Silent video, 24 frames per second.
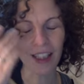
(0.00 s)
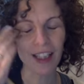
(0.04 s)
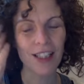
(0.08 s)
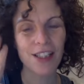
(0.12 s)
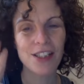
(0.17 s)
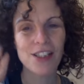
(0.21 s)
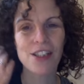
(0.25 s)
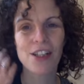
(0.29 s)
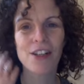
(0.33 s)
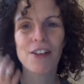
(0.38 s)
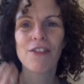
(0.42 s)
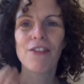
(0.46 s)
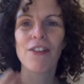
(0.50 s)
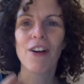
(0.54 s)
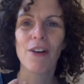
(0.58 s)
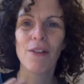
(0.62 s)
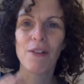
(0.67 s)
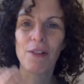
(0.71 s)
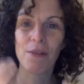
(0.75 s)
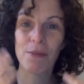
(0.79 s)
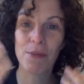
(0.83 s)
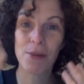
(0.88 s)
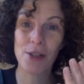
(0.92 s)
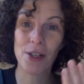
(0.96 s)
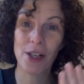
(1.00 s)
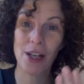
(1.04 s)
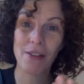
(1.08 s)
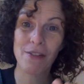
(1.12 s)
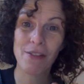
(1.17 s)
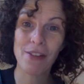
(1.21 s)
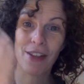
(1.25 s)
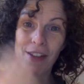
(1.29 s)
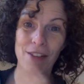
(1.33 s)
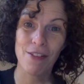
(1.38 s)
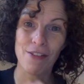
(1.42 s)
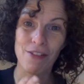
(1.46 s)
So far we've been doing
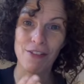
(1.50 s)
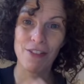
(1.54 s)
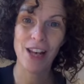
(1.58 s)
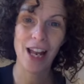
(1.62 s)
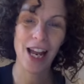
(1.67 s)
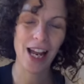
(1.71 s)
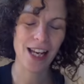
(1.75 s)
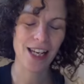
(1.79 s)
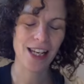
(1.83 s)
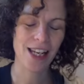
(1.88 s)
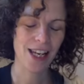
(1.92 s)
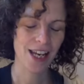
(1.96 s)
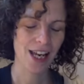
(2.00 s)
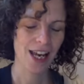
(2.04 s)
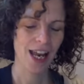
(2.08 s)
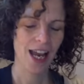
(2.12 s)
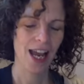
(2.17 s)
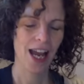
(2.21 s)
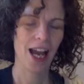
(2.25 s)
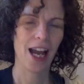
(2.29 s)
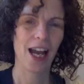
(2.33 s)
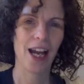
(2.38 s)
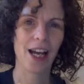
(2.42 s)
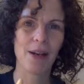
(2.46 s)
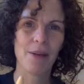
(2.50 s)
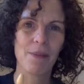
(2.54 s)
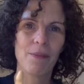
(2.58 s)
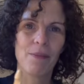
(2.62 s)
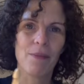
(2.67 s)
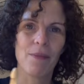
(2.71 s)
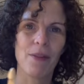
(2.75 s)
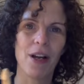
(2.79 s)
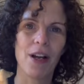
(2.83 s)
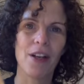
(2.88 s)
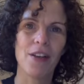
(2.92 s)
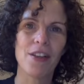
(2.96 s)
everything flat.
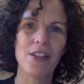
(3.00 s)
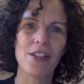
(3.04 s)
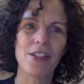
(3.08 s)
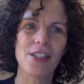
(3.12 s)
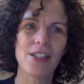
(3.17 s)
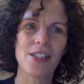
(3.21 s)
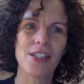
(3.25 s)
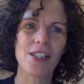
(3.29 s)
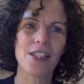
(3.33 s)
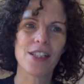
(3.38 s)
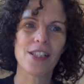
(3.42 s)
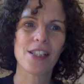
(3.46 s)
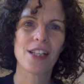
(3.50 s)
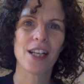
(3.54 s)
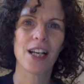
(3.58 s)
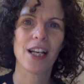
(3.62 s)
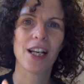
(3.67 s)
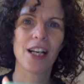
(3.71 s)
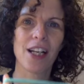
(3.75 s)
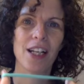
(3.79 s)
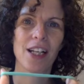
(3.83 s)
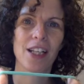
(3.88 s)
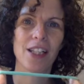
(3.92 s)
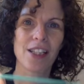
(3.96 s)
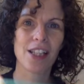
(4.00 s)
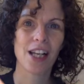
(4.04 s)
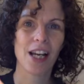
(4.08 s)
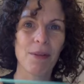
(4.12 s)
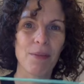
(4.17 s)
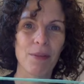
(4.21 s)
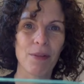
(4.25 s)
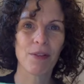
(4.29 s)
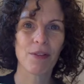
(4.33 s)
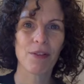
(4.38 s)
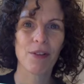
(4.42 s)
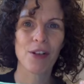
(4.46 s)
And this is a type
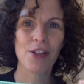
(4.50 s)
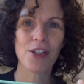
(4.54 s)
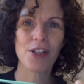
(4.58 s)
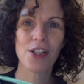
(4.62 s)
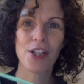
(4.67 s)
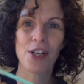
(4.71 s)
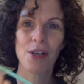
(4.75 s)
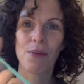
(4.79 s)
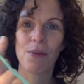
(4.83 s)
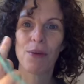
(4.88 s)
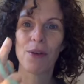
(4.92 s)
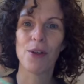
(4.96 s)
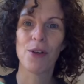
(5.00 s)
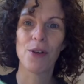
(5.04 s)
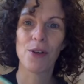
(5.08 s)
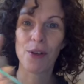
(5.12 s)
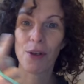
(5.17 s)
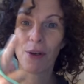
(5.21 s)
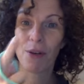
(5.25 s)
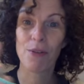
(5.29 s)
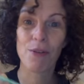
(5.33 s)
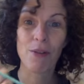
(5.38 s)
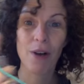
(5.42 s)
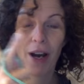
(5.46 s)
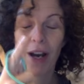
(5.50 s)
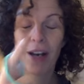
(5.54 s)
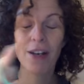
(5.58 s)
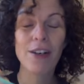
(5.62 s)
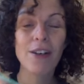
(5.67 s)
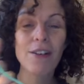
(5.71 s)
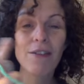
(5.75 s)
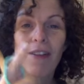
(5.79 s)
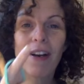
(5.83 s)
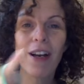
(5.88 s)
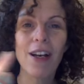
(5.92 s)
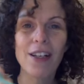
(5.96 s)
of crochet where you go round
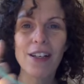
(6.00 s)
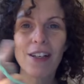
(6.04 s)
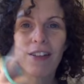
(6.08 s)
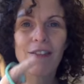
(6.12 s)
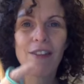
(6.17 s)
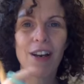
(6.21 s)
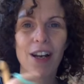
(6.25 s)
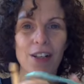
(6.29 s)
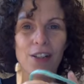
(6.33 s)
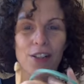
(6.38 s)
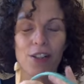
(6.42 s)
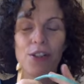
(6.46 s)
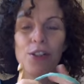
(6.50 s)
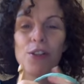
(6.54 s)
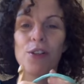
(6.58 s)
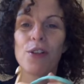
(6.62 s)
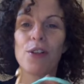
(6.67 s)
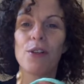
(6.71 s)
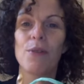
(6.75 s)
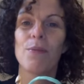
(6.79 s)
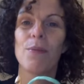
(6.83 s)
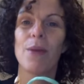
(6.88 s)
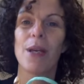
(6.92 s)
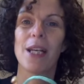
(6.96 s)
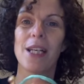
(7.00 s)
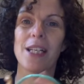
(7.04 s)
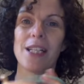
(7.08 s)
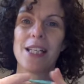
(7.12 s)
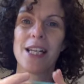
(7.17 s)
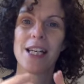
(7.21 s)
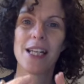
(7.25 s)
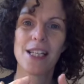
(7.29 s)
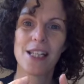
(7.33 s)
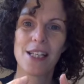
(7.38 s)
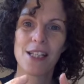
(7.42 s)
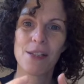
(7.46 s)
and round and round and you can make
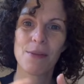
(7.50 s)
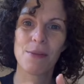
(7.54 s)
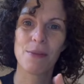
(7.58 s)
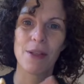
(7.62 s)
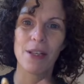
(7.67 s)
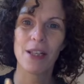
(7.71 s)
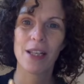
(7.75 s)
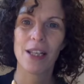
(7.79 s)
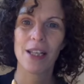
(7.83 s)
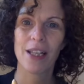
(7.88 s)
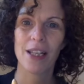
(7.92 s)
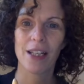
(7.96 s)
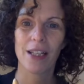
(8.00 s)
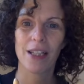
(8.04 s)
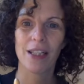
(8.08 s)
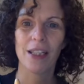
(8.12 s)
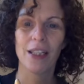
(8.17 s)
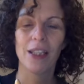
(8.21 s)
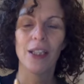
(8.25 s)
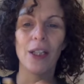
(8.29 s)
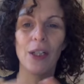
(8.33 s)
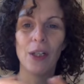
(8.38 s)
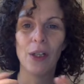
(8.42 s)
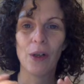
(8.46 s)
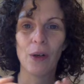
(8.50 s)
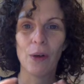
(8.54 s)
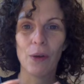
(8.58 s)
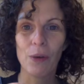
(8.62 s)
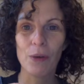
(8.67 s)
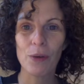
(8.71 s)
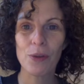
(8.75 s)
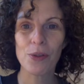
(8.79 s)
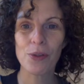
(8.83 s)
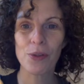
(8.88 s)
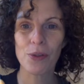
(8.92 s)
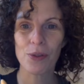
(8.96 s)
teddies with it and
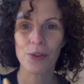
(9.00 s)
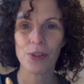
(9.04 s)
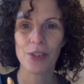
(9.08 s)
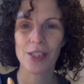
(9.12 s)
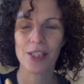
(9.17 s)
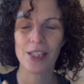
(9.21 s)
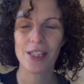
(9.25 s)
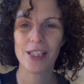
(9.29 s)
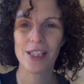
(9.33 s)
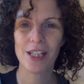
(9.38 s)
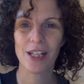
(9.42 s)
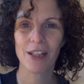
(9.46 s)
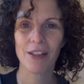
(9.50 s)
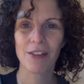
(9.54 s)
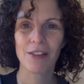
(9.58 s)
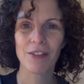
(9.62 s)
all sorts of stuff.